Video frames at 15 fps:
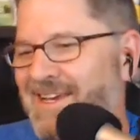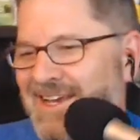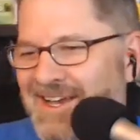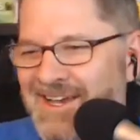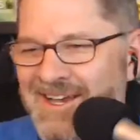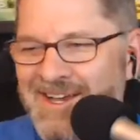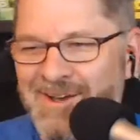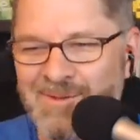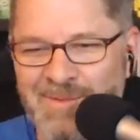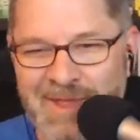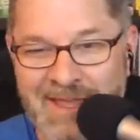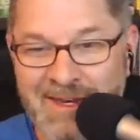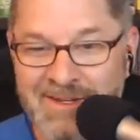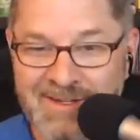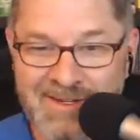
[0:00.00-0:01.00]
And
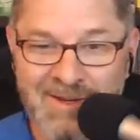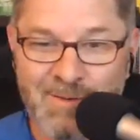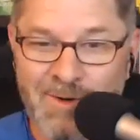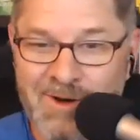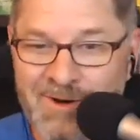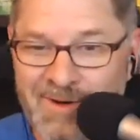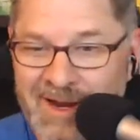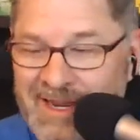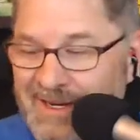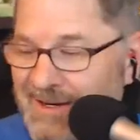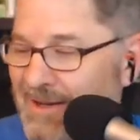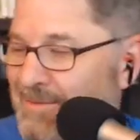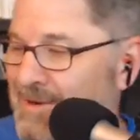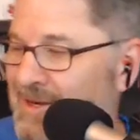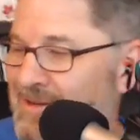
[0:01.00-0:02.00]
it worked great.
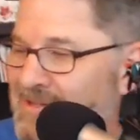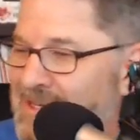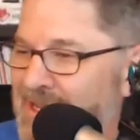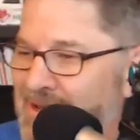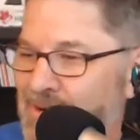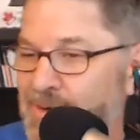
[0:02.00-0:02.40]
I mean, I was like,